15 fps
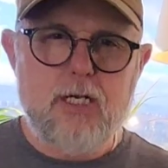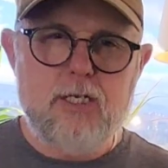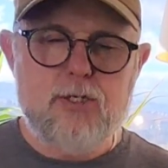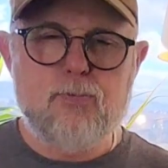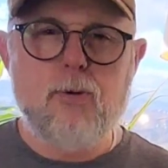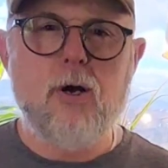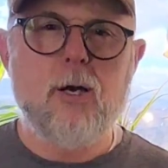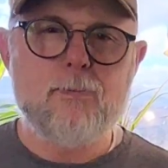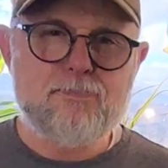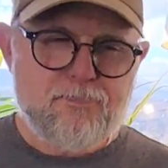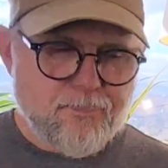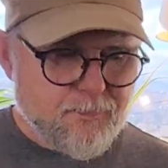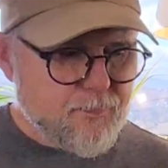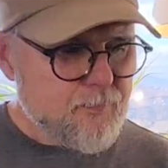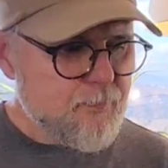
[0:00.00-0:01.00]
spot.
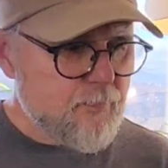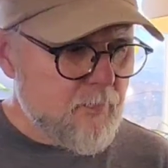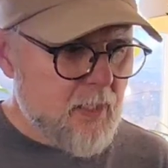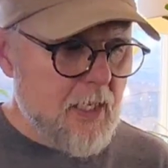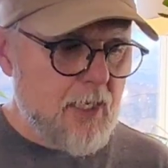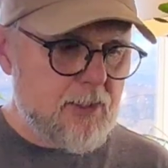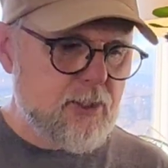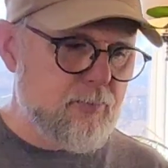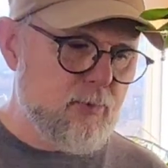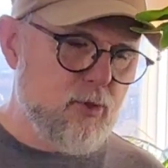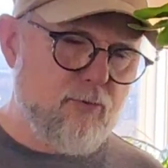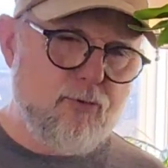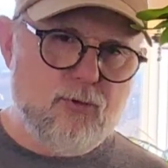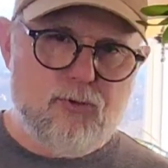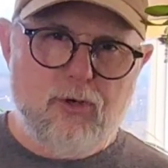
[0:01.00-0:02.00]
Adds a
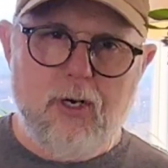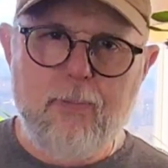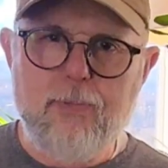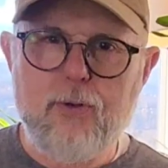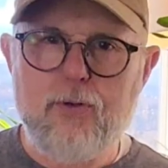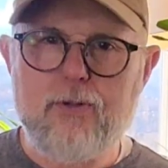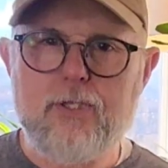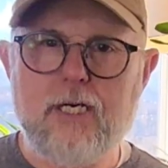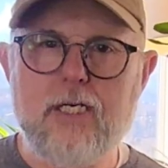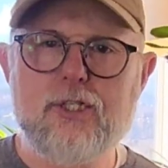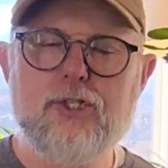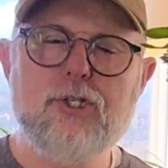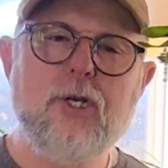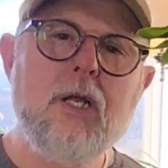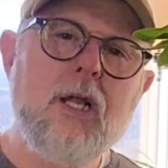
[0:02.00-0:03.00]
beautiful tropical
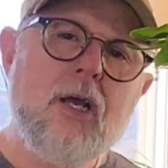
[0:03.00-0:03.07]
touch.